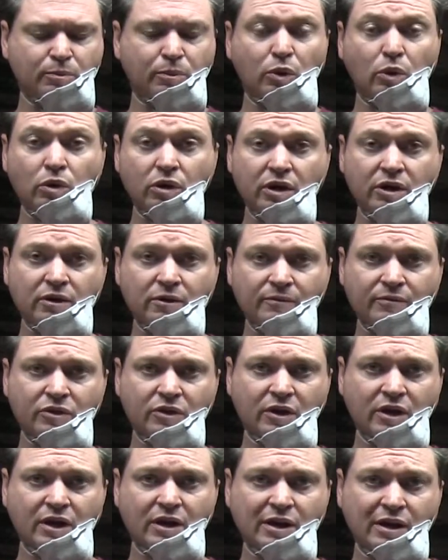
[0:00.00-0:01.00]
porting,
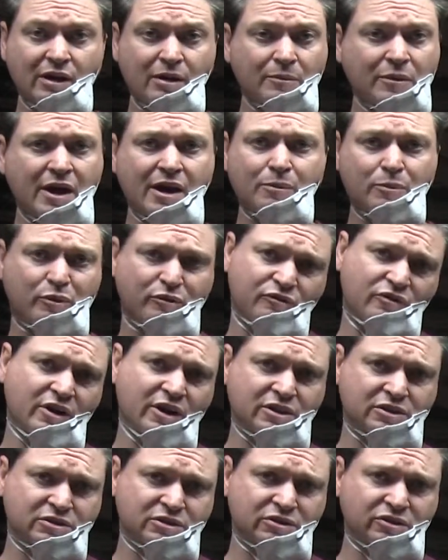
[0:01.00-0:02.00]
right now I'm not a
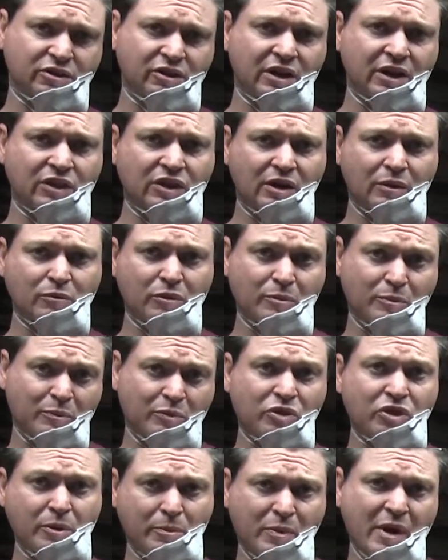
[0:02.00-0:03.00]
professional or anything, but
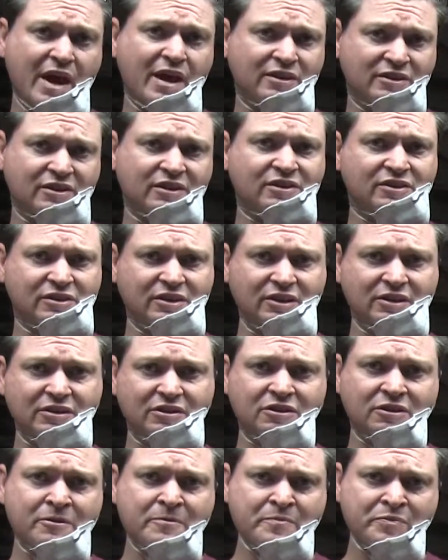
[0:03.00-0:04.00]
the basics
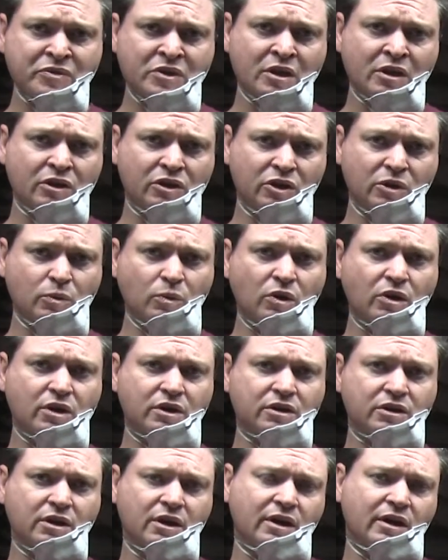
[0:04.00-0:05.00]
is you
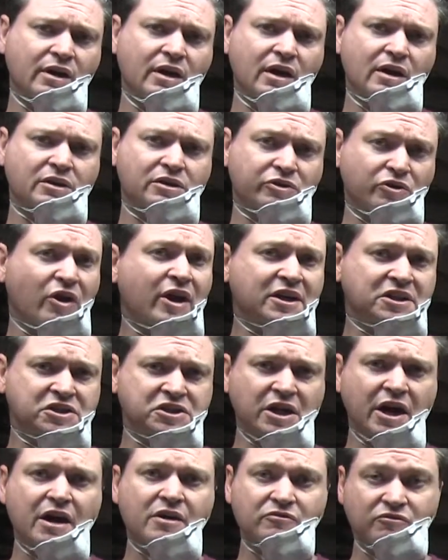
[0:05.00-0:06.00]
want a straight
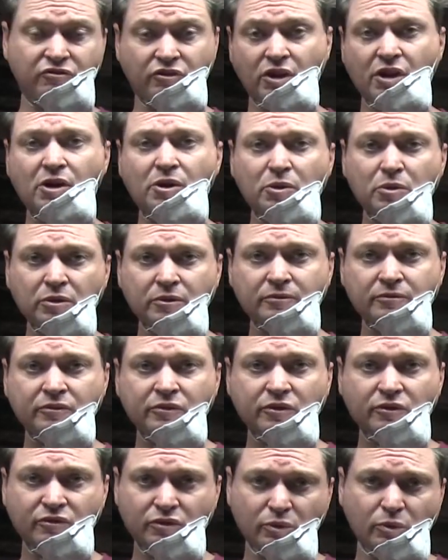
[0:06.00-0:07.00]
shot flow
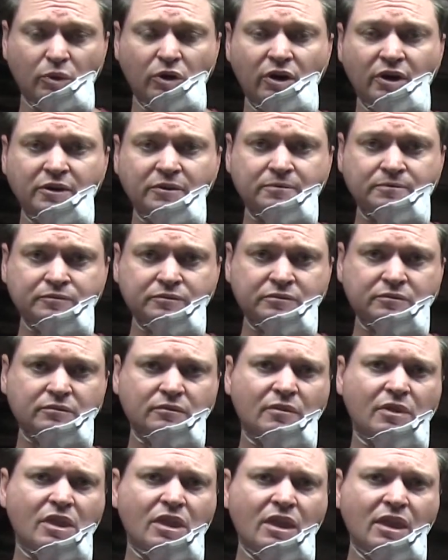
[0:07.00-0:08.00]
for one,
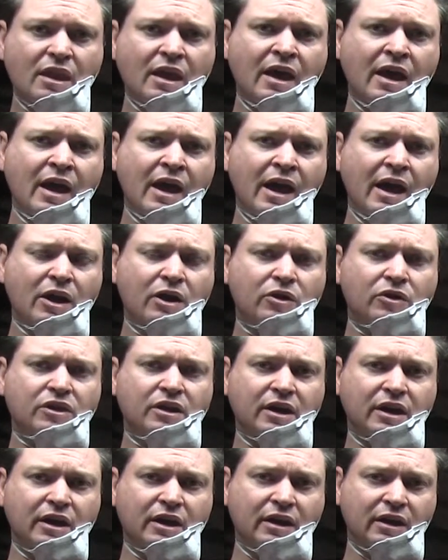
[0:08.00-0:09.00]
and on
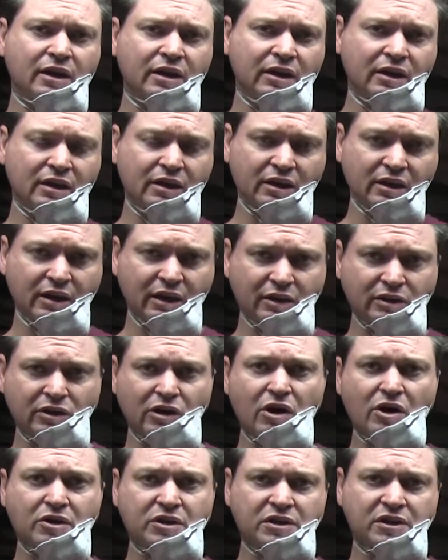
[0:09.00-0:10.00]
the
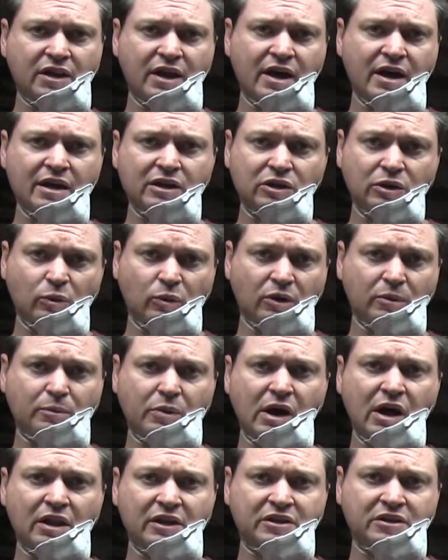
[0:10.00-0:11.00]
exhaust side you want
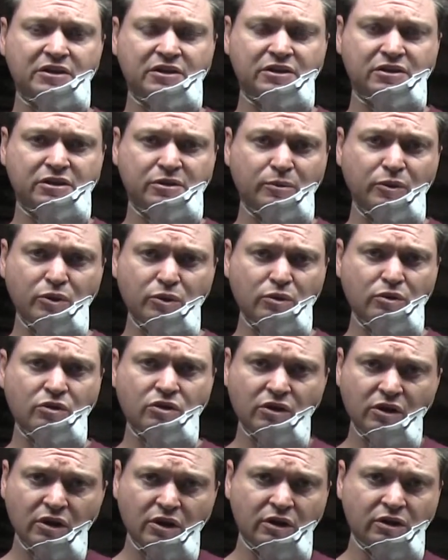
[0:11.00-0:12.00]
it polished
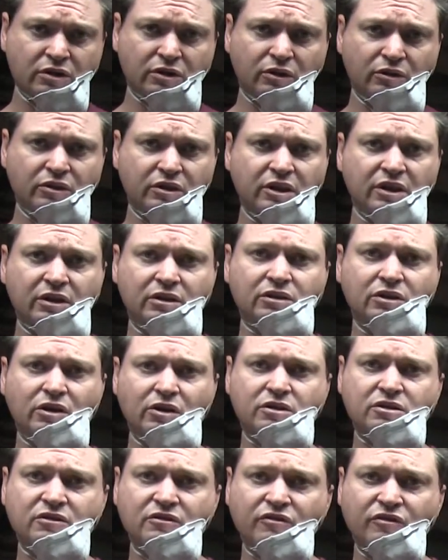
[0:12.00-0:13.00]
smooth so that the
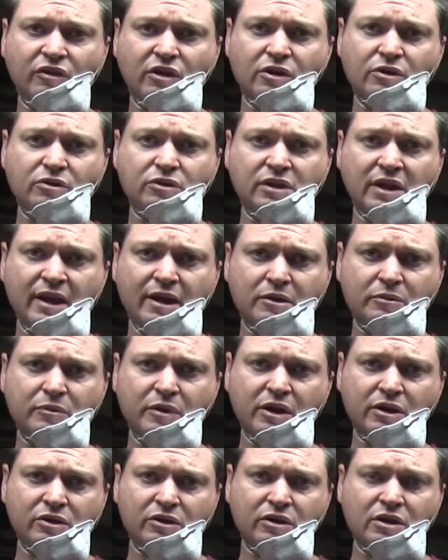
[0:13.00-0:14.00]
exhaust flows
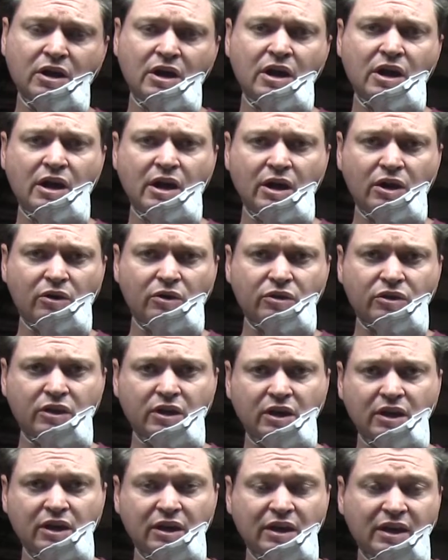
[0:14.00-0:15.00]
out better, and on
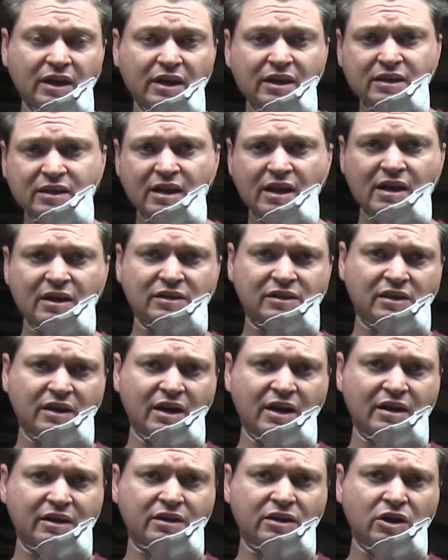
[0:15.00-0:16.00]
the intake
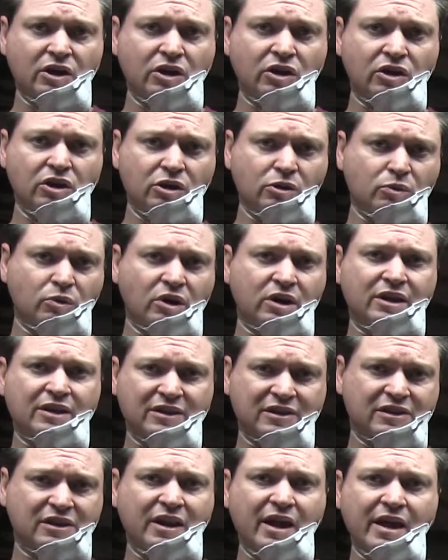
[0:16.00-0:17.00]
side you want
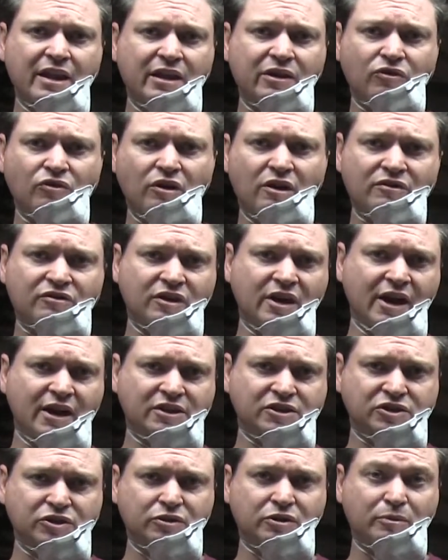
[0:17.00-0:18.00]
it slightly rough
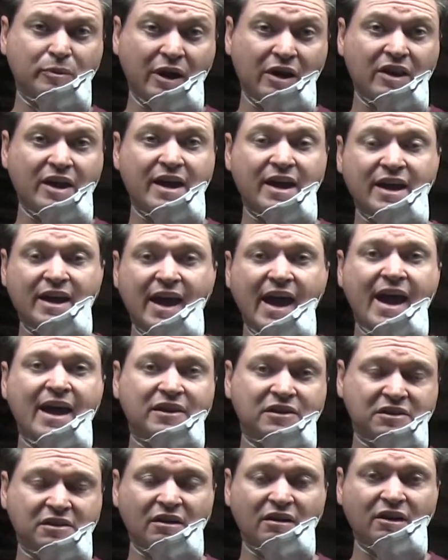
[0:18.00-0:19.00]
textured, about like a
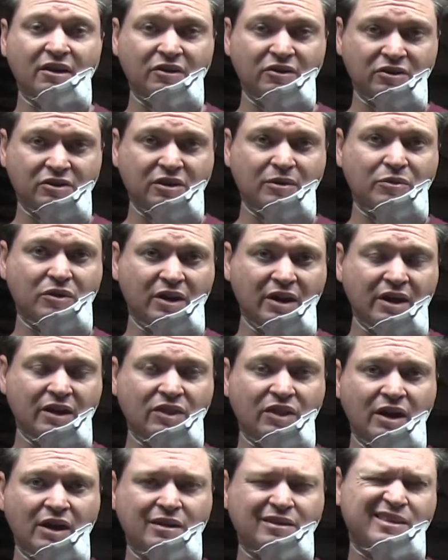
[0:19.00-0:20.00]
cat's tongue or something
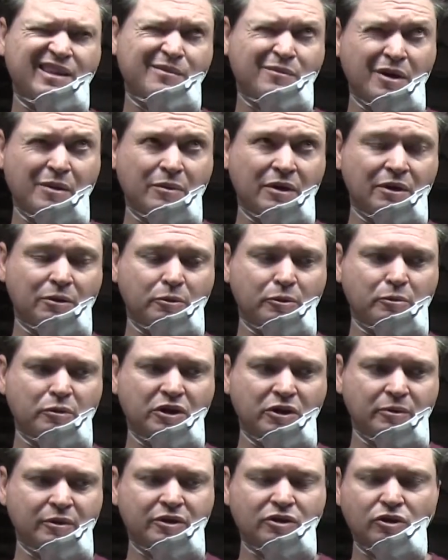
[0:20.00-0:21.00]
like that. That might be a
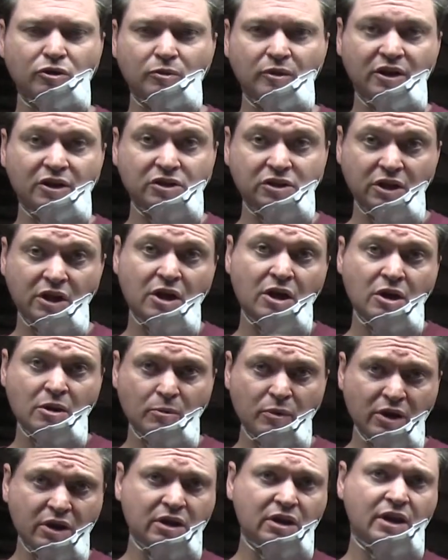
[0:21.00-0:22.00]
little bit too much,
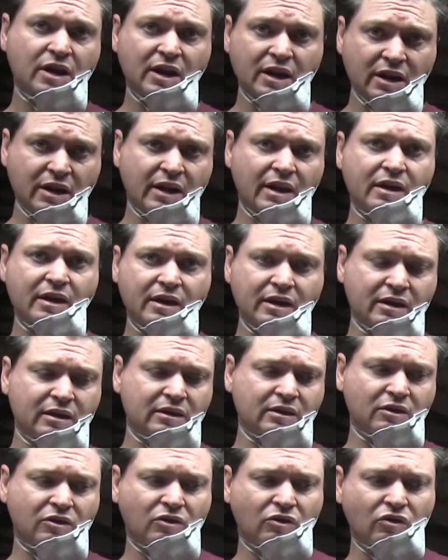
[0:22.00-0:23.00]
but
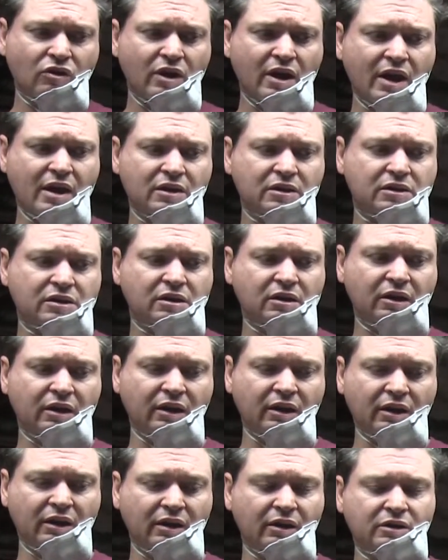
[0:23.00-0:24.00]
it creates
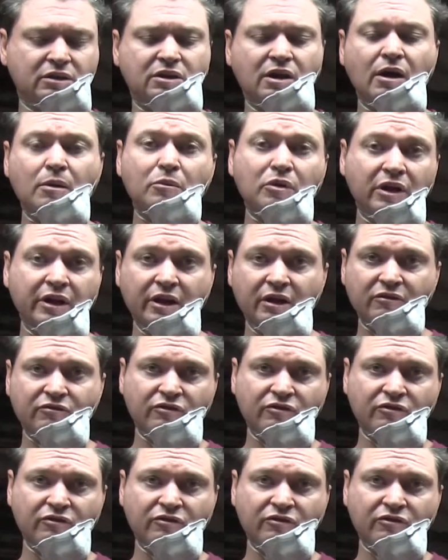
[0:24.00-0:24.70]
a tumbling